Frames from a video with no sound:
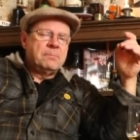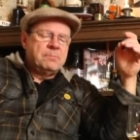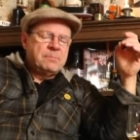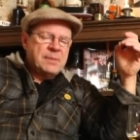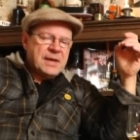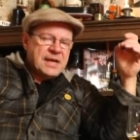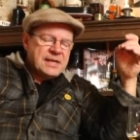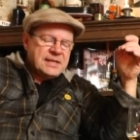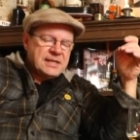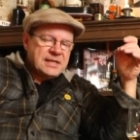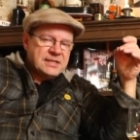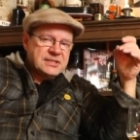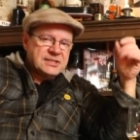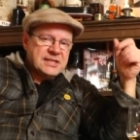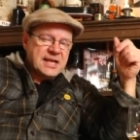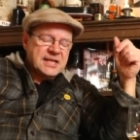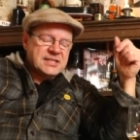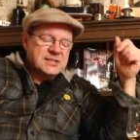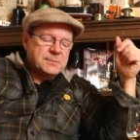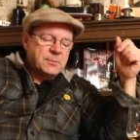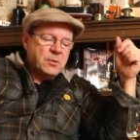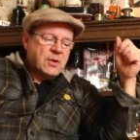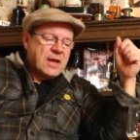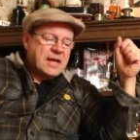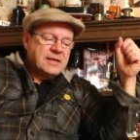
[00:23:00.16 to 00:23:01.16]
but
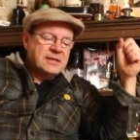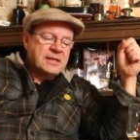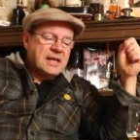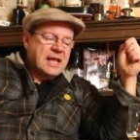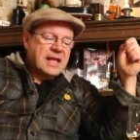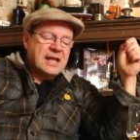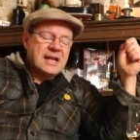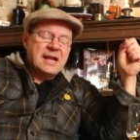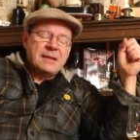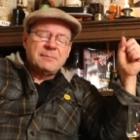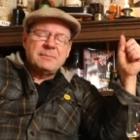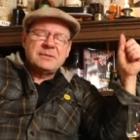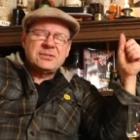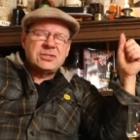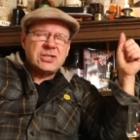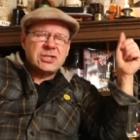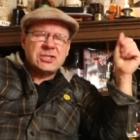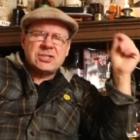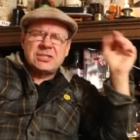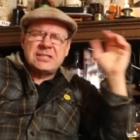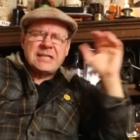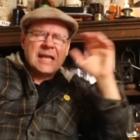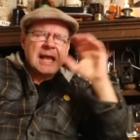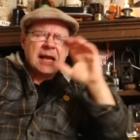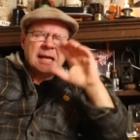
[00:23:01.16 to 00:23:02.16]
inaccessible. And I'm
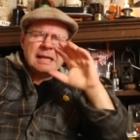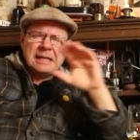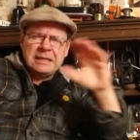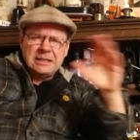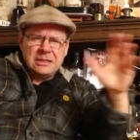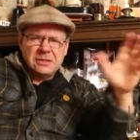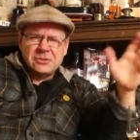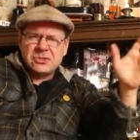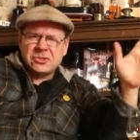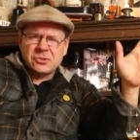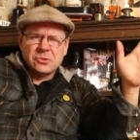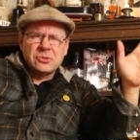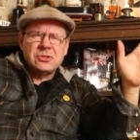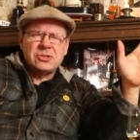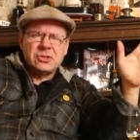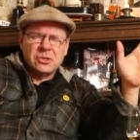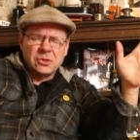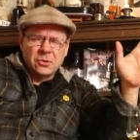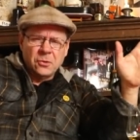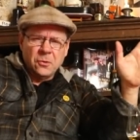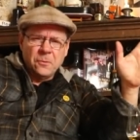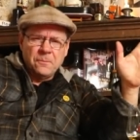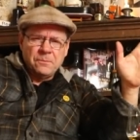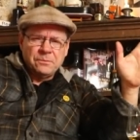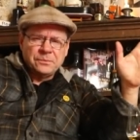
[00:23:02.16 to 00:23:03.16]
just telling you, so as you
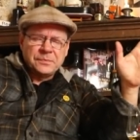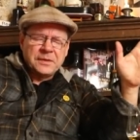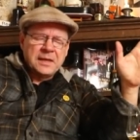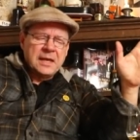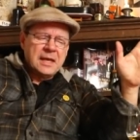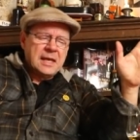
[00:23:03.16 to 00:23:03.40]
know,